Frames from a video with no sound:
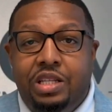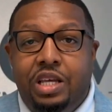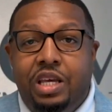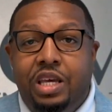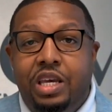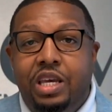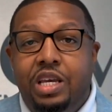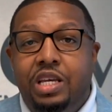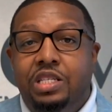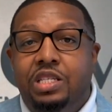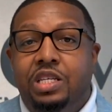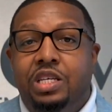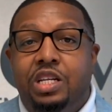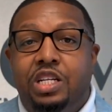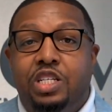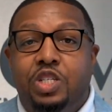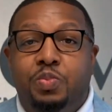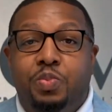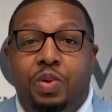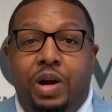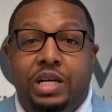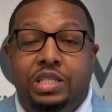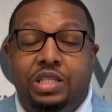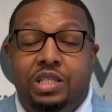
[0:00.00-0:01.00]
the easier this
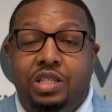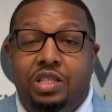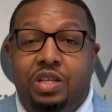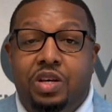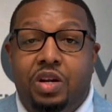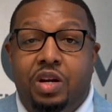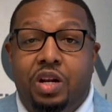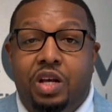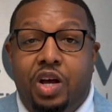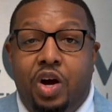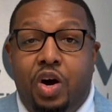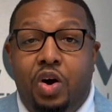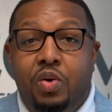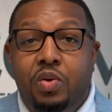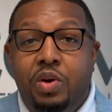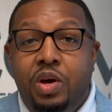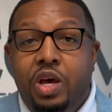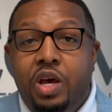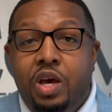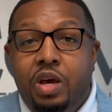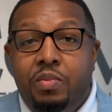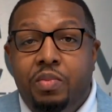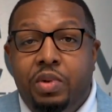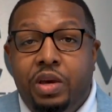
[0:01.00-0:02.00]
process is gonna go
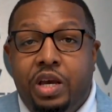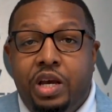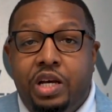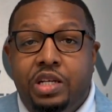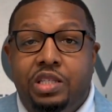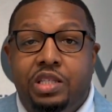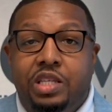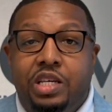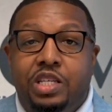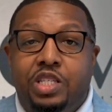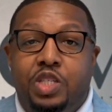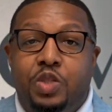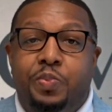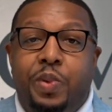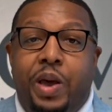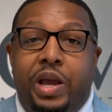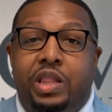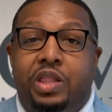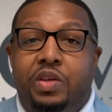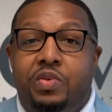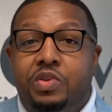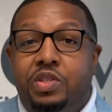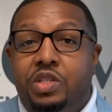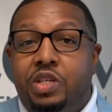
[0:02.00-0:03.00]
because the
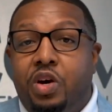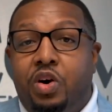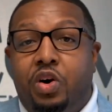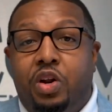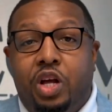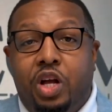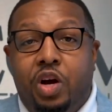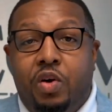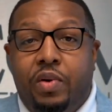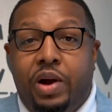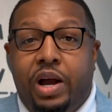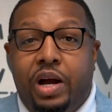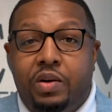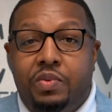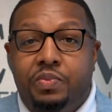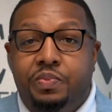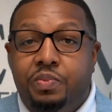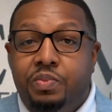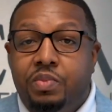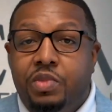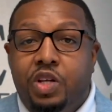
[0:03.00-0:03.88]
inspector is gonna go out.